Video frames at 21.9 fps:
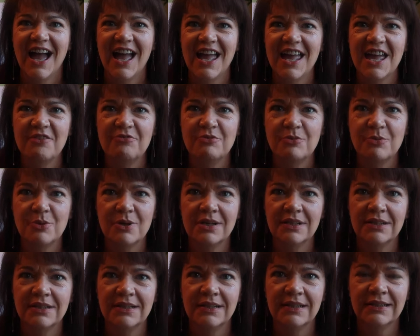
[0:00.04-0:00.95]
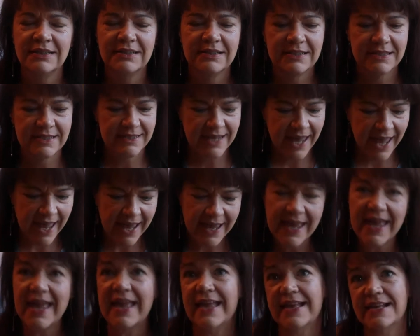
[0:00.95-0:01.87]
Hey everyone,
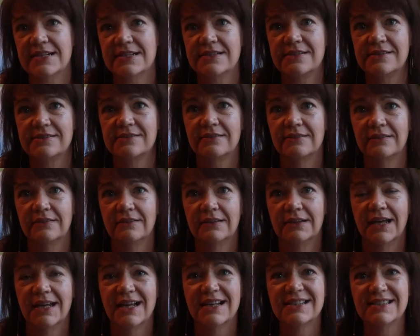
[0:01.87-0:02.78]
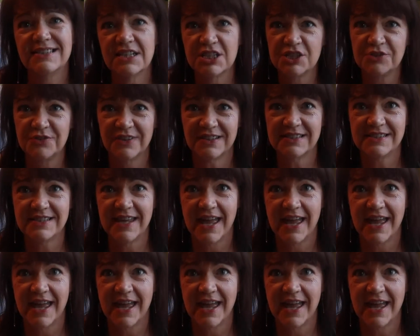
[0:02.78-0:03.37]
today is a Stitch Fix